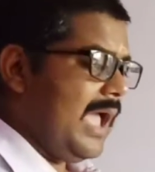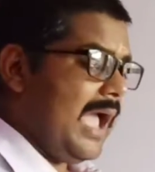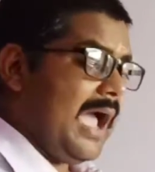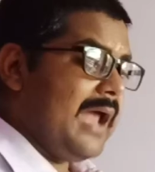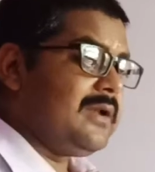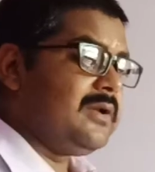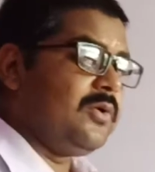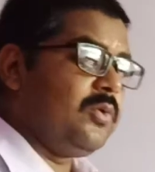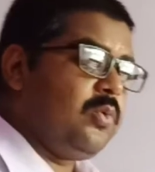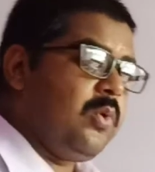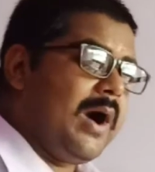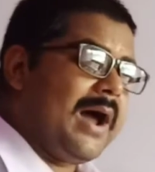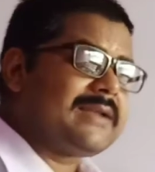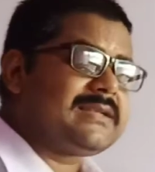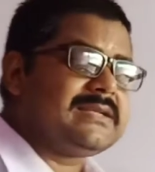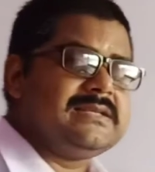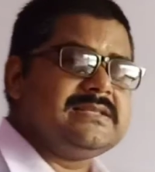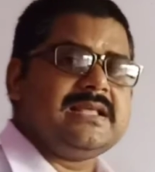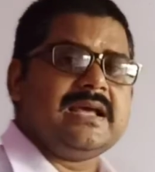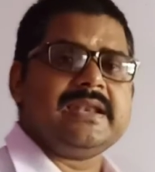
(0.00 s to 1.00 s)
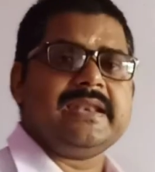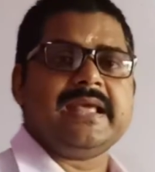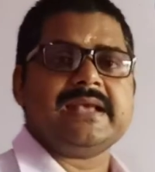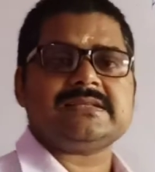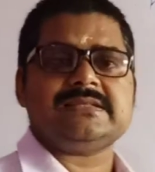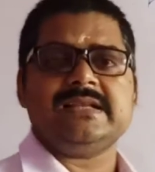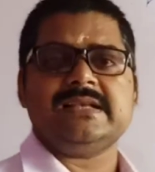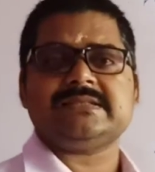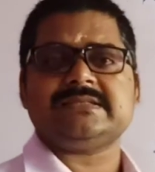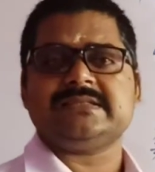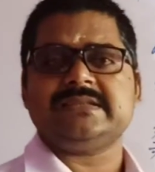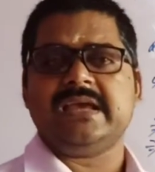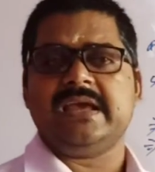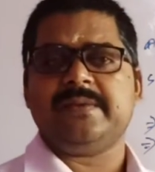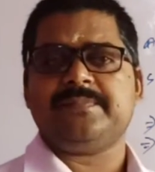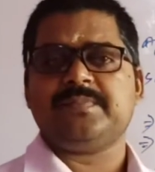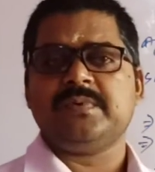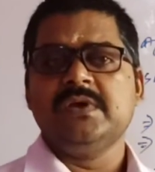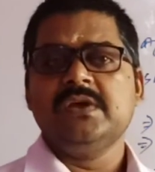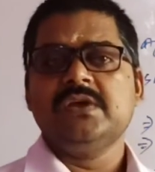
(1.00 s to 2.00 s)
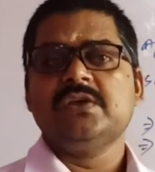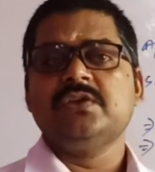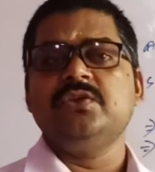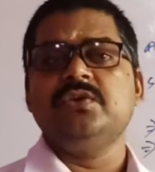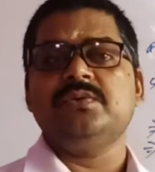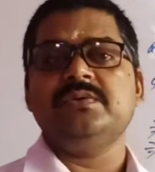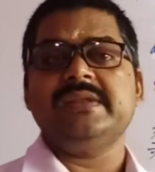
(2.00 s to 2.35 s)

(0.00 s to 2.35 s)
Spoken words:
And what is the next step?